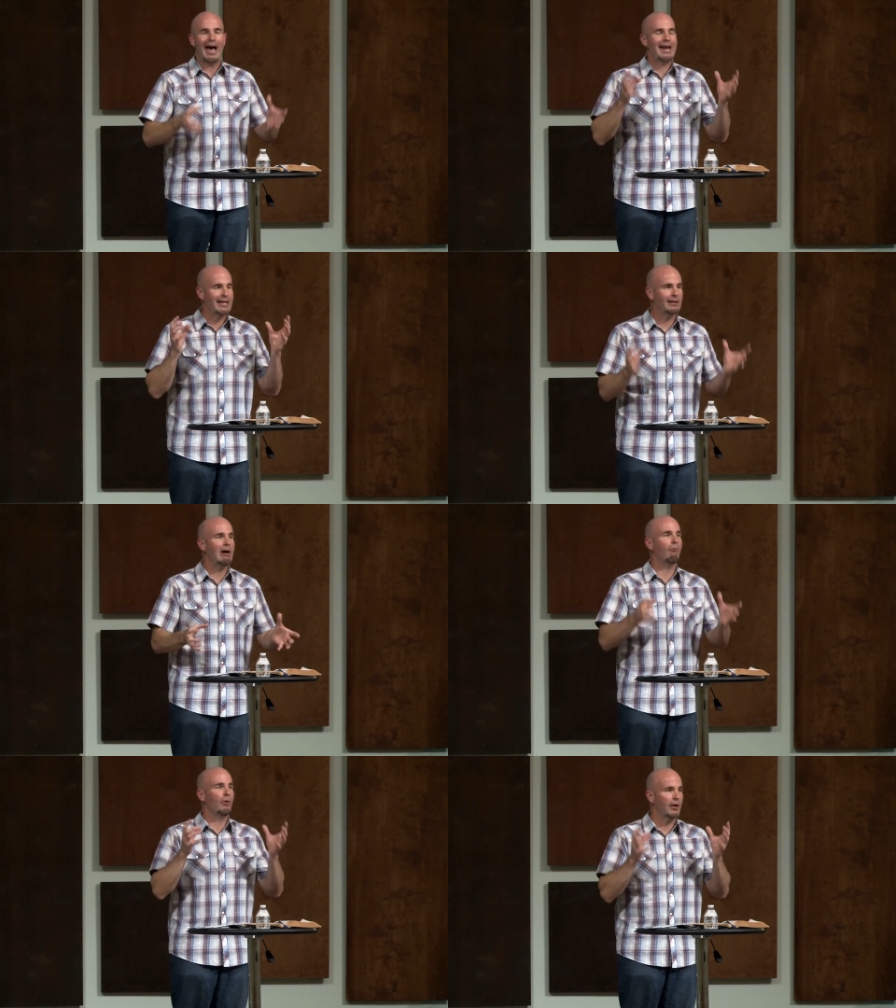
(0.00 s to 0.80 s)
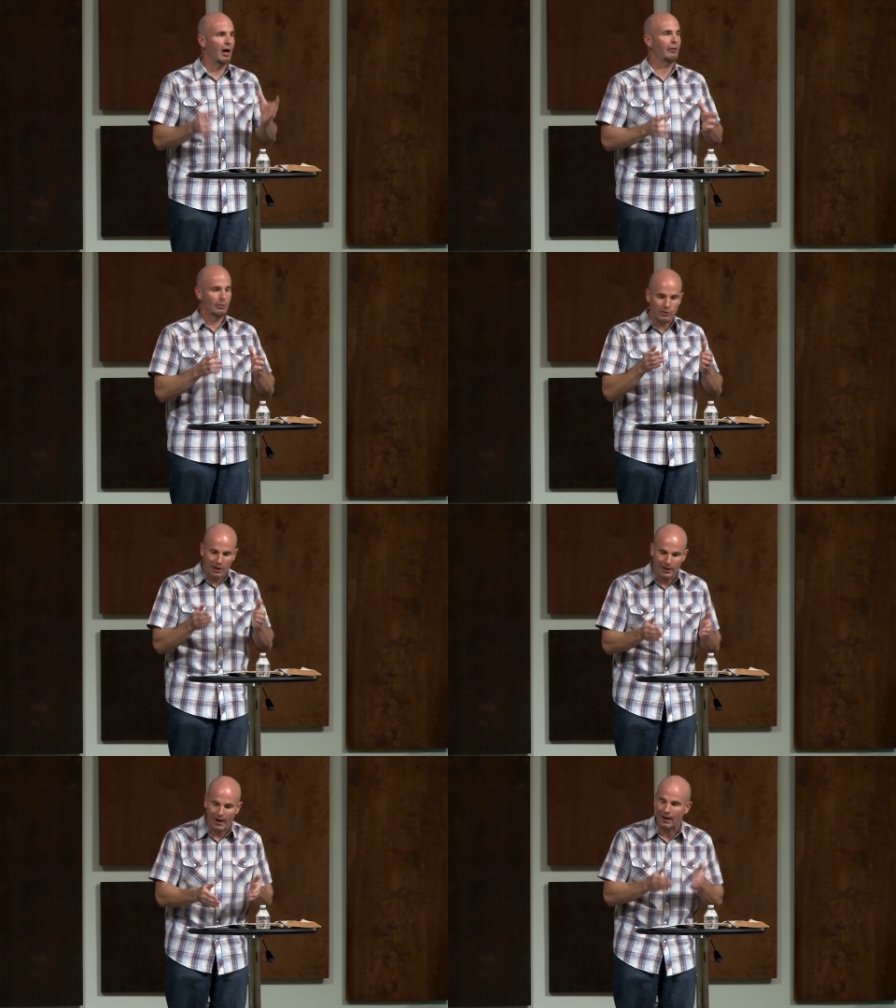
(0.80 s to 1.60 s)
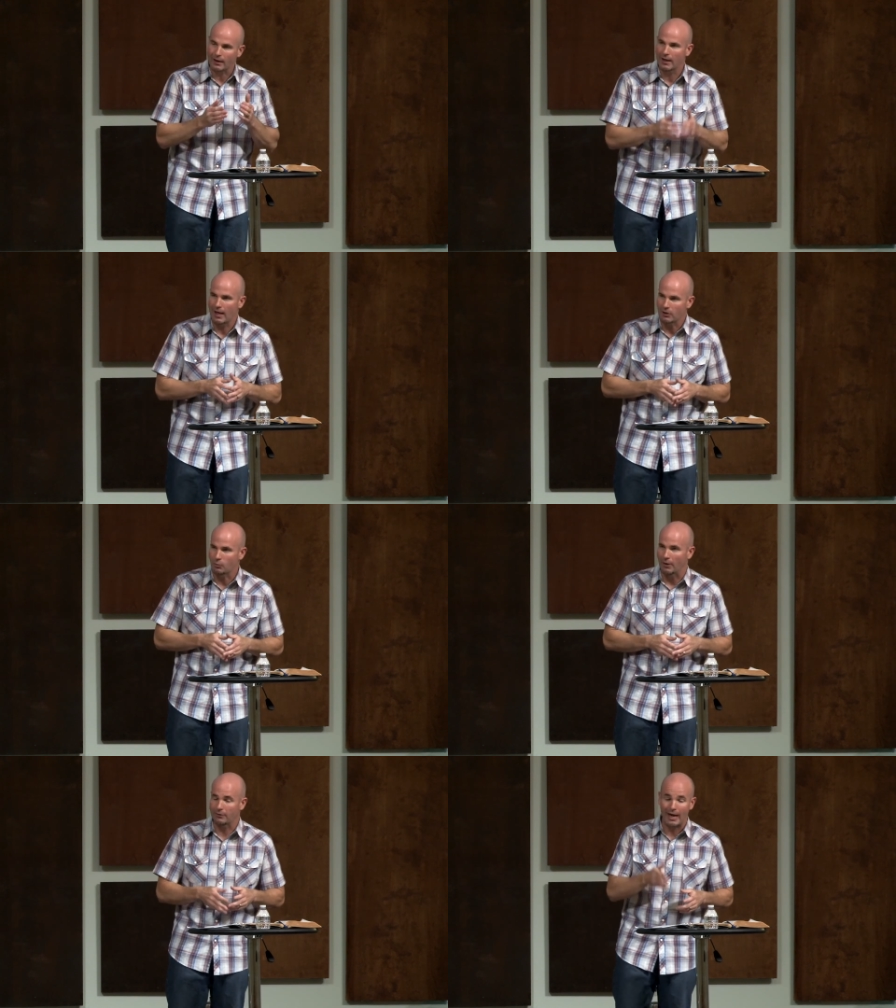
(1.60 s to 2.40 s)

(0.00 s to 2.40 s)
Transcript: at a level that others cannot connect with.